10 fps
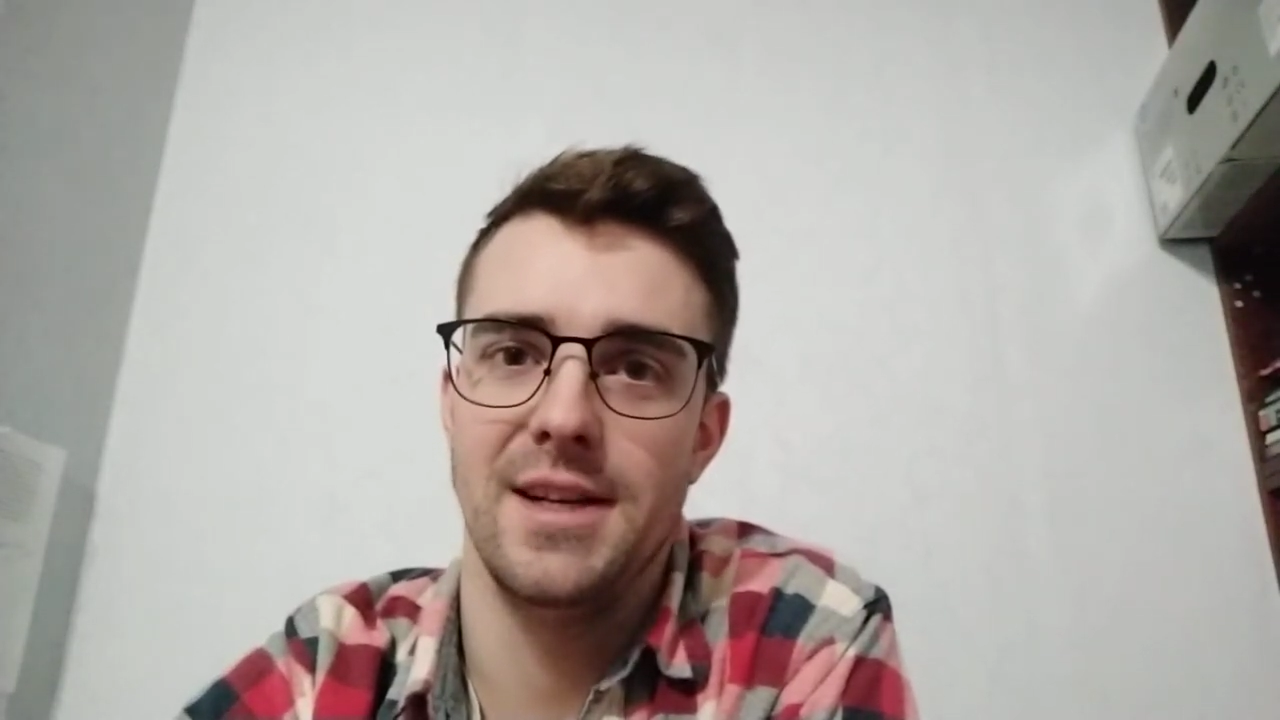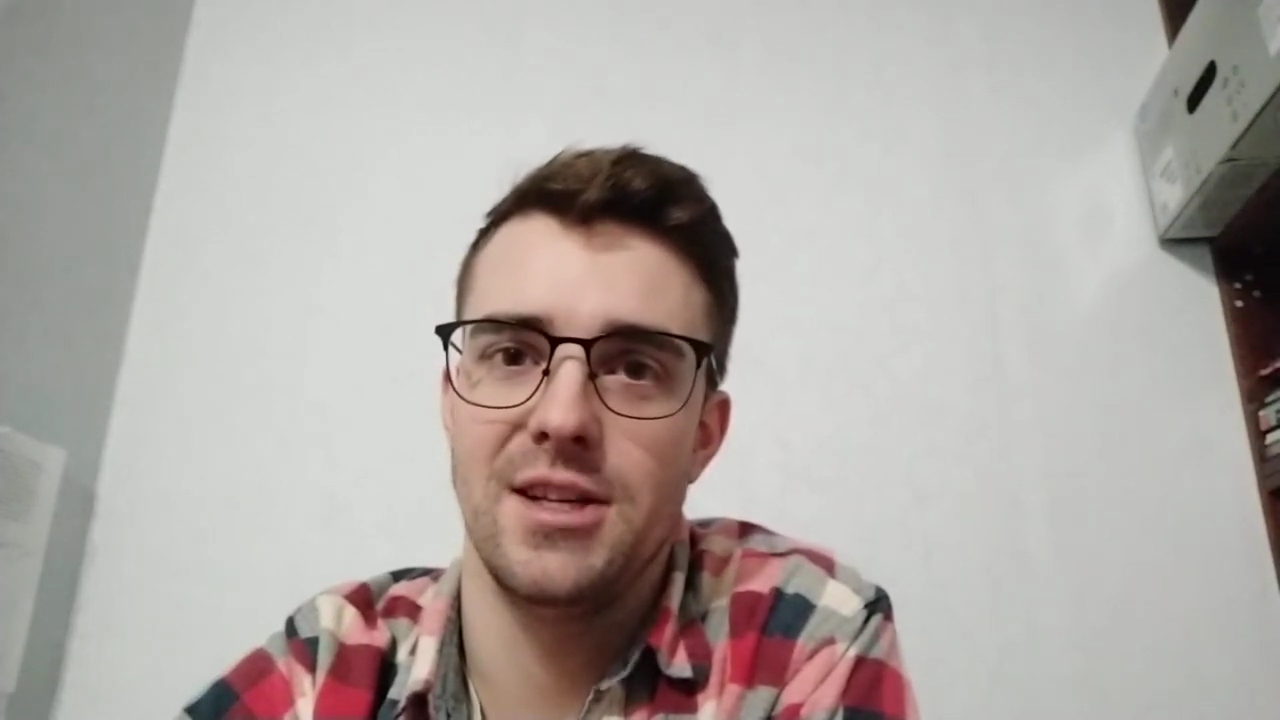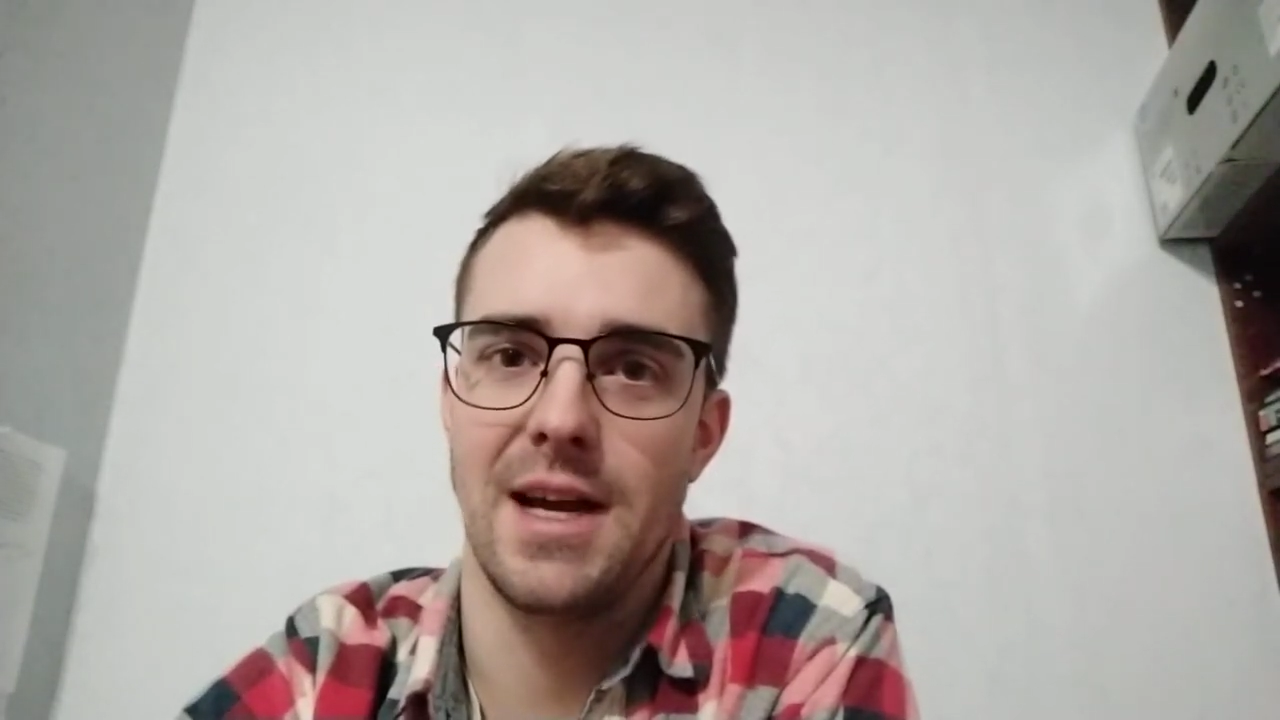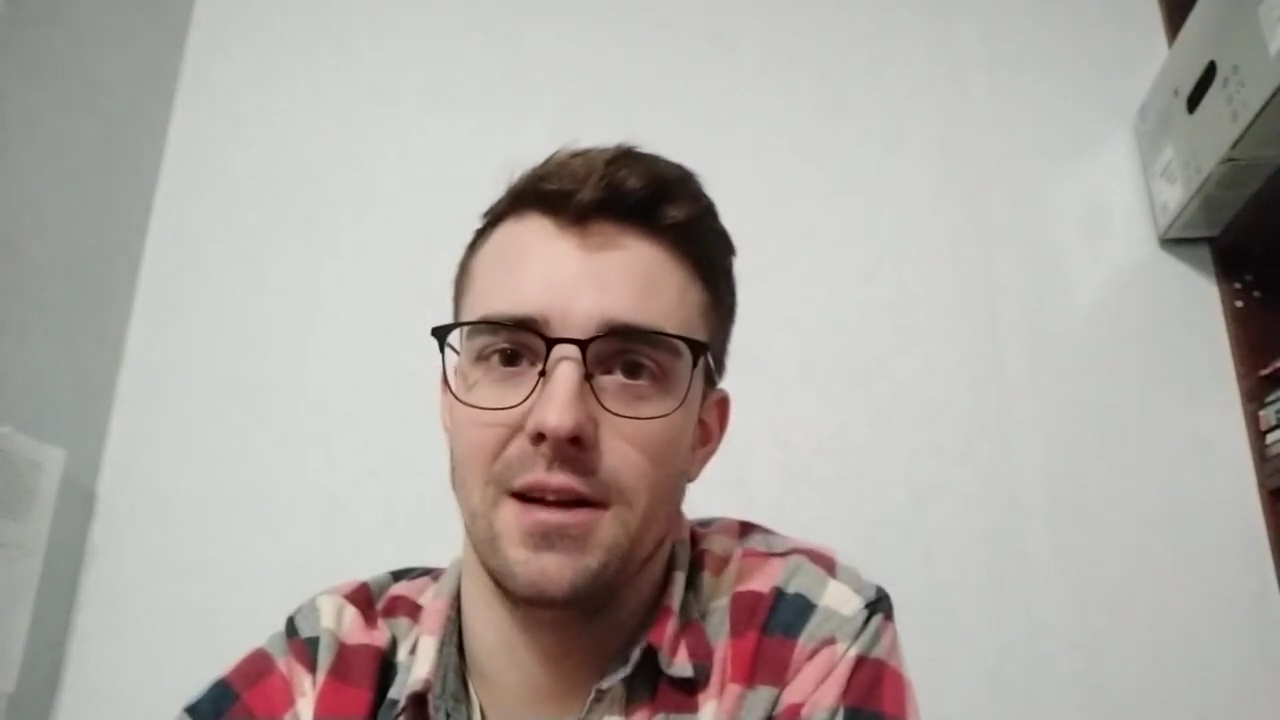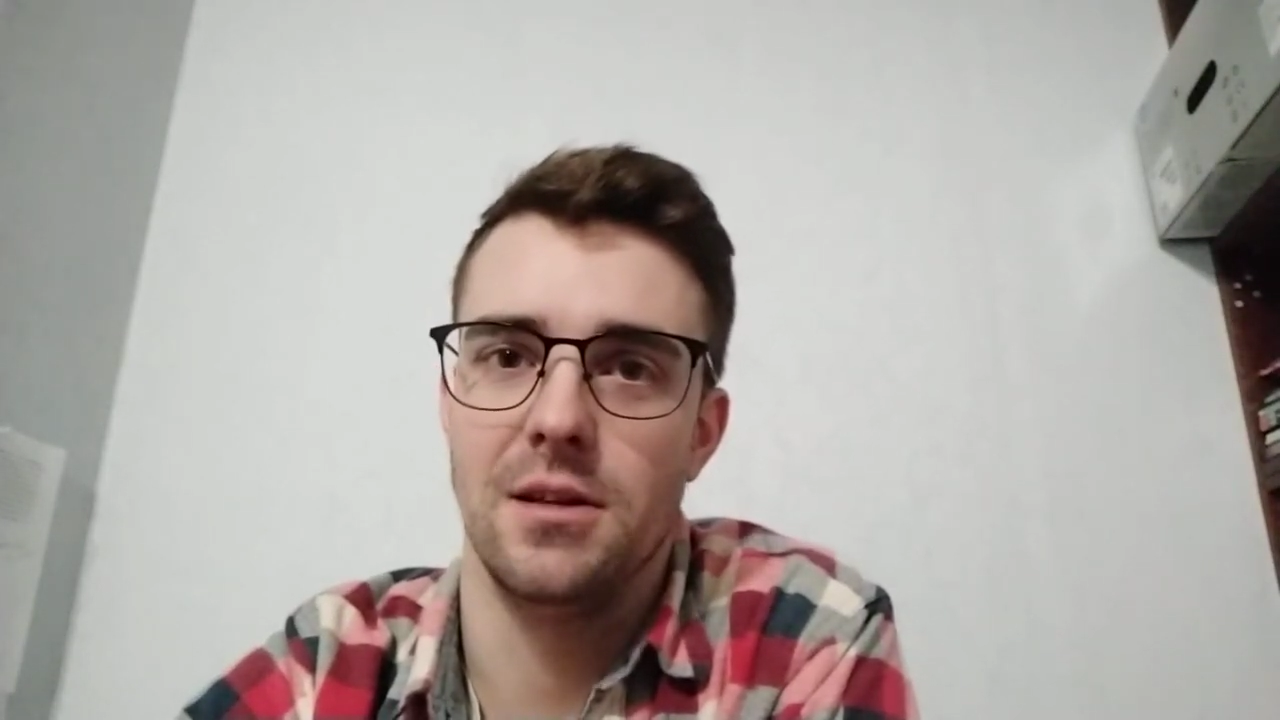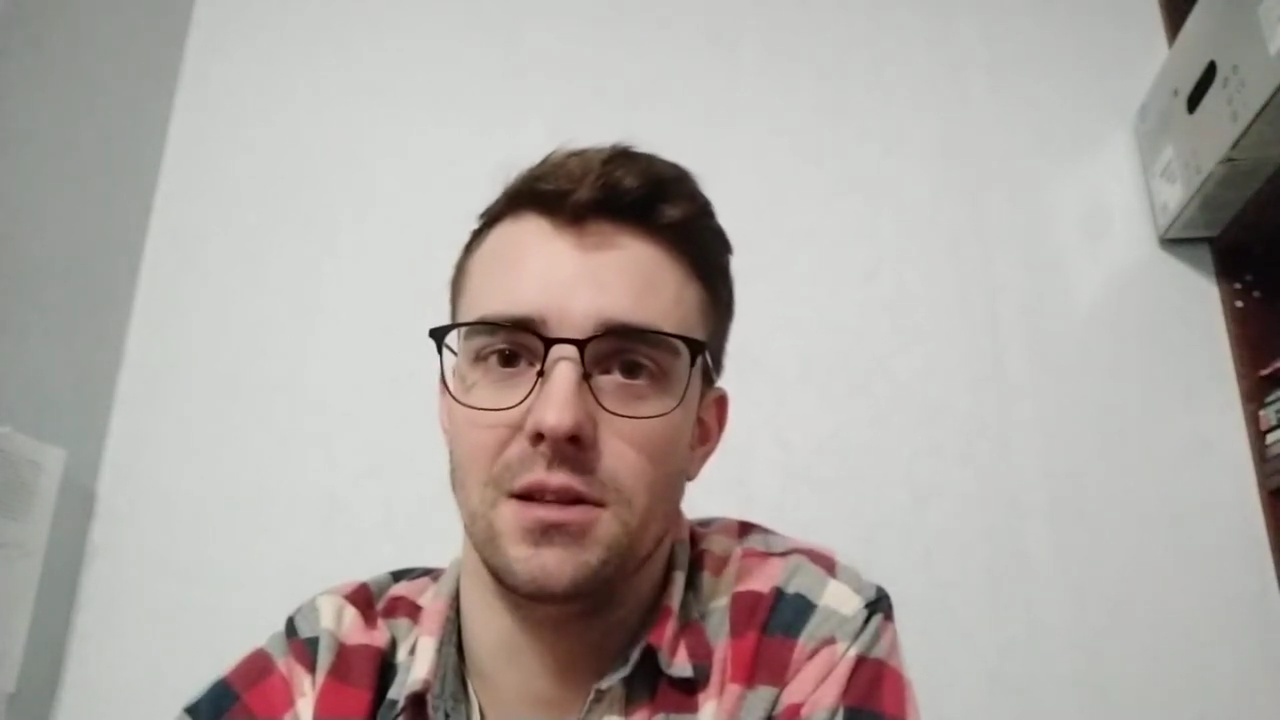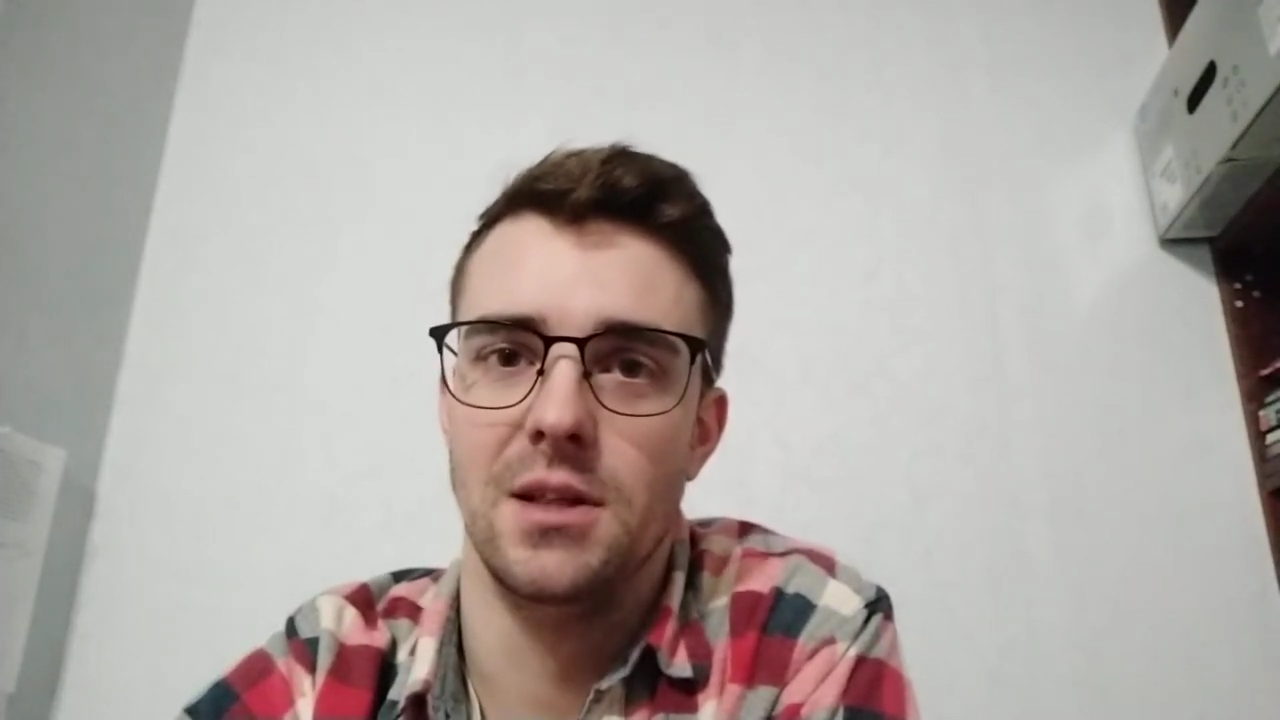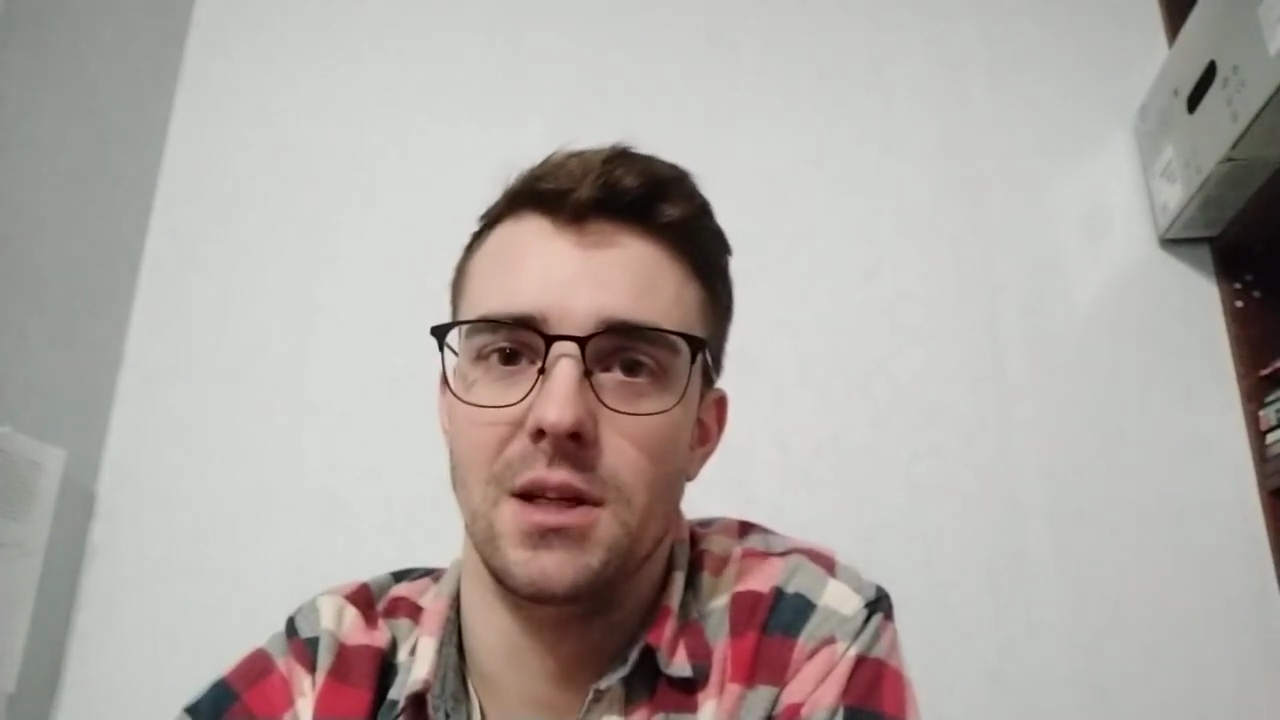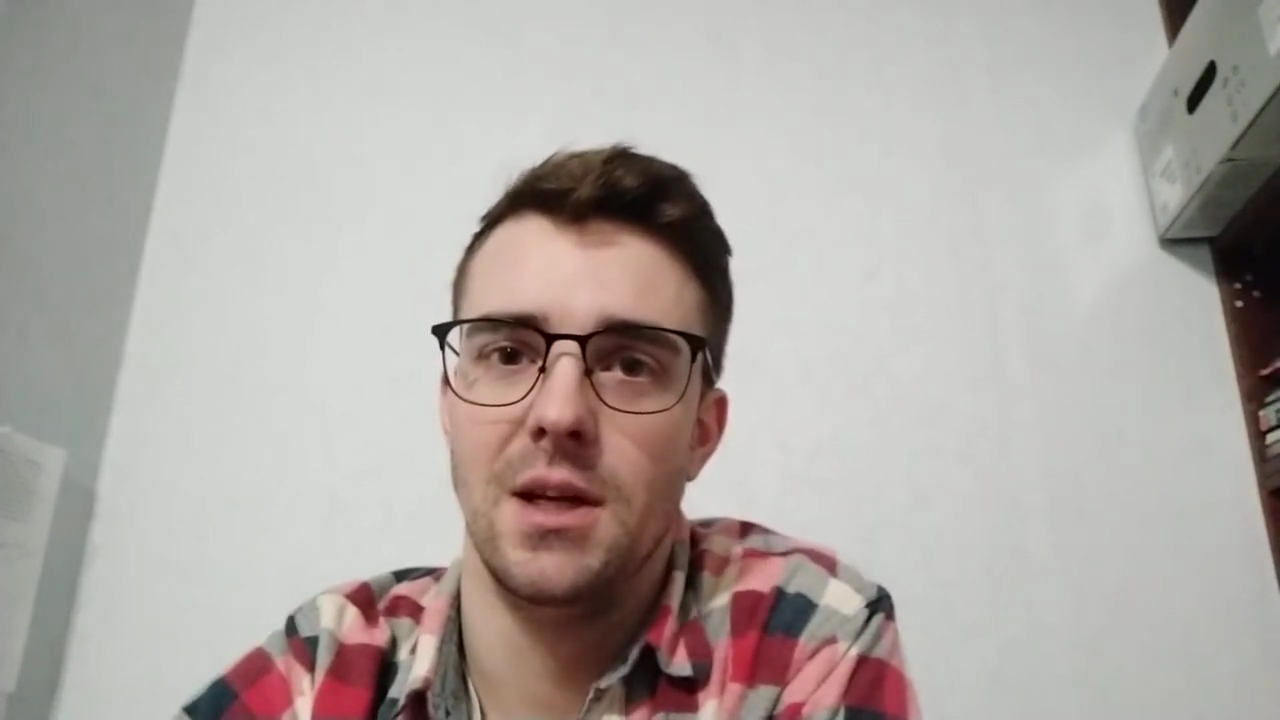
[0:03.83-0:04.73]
channel.